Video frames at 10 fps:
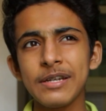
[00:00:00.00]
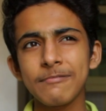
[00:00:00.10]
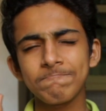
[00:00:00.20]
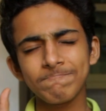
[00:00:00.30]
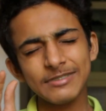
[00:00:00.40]
a
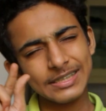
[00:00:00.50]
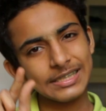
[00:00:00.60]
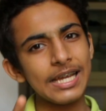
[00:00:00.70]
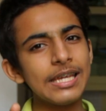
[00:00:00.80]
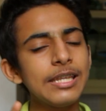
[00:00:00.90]

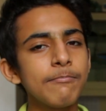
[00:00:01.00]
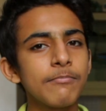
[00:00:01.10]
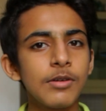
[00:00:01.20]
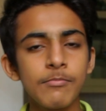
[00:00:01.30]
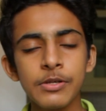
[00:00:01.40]
tiny
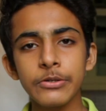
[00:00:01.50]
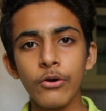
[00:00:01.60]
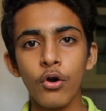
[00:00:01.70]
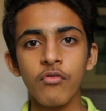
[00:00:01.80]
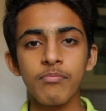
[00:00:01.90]
bit
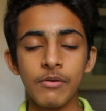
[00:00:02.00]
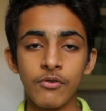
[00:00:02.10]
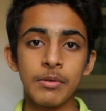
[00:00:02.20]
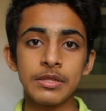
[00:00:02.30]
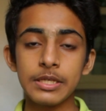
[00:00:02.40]
of
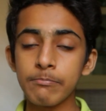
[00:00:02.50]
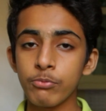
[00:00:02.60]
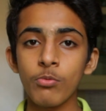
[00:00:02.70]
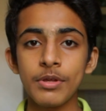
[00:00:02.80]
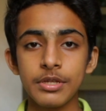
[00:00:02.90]
performance
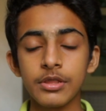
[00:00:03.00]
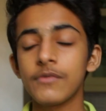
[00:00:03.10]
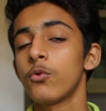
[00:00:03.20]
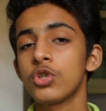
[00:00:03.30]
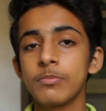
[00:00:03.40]
improvement in the
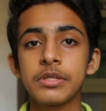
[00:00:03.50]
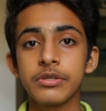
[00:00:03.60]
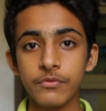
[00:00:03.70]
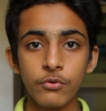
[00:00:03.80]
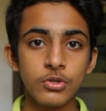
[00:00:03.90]
4GB,
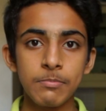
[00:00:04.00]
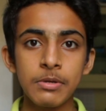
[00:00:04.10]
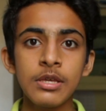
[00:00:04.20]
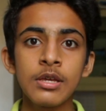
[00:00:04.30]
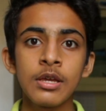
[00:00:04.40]

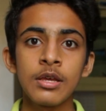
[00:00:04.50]
64GB,